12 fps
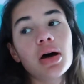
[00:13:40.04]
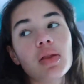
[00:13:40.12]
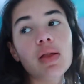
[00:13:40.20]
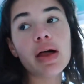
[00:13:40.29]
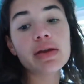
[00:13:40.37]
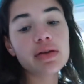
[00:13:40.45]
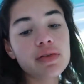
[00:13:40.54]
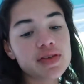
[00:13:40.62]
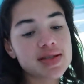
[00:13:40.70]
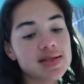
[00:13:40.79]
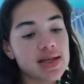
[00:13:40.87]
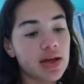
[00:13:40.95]
a lot
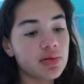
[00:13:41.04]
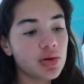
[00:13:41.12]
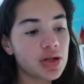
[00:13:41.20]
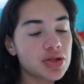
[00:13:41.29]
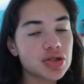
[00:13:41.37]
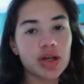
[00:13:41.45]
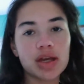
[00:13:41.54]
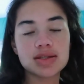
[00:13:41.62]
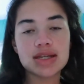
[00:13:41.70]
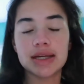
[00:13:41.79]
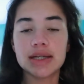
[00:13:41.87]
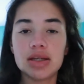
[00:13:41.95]
of sandwich
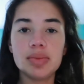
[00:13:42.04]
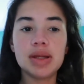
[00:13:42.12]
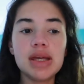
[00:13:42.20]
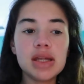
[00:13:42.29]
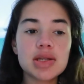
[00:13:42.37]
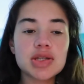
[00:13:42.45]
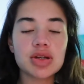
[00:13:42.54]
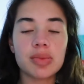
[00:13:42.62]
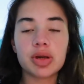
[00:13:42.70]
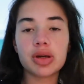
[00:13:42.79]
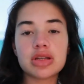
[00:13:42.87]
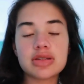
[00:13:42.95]
like deli meat, so
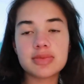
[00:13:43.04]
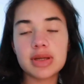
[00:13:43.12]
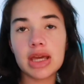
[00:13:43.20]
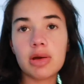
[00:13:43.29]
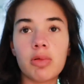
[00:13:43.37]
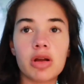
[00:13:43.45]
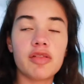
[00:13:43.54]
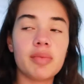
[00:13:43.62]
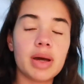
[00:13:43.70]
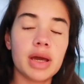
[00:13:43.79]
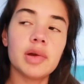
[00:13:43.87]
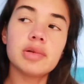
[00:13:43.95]
I'm going to make one of
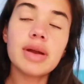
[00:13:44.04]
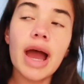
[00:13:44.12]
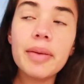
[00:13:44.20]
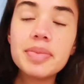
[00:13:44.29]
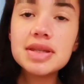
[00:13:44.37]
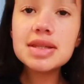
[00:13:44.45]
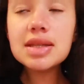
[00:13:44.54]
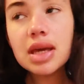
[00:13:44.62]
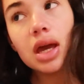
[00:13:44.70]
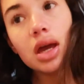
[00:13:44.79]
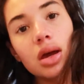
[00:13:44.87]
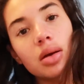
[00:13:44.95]
my wraps.
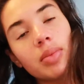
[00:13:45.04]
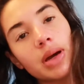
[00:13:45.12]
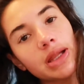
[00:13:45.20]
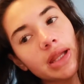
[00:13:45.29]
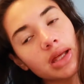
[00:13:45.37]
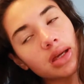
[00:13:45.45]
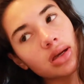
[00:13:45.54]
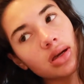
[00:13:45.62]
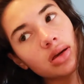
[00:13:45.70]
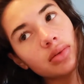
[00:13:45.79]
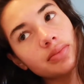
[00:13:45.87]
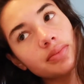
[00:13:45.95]
I like
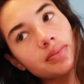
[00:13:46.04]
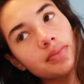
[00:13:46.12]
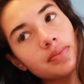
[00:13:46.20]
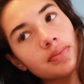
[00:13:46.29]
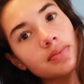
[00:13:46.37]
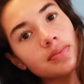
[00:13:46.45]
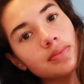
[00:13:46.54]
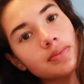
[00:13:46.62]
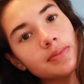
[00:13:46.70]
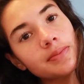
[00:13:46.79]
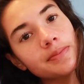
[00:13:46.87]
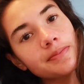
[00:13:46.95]
um
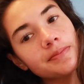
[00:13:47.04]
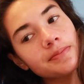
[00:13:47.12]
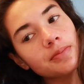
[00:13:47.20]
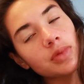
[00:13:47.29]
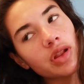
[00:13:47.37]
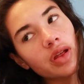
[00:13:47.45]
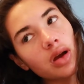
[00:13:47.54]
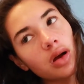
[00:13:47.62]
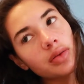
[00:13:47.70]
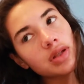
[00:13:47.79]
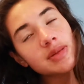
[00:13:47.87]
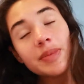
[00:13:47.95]
what are they
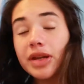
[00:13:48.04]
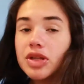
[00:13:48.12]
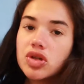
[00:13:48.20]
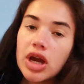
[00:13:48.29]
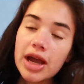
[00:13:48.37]
called? Spinach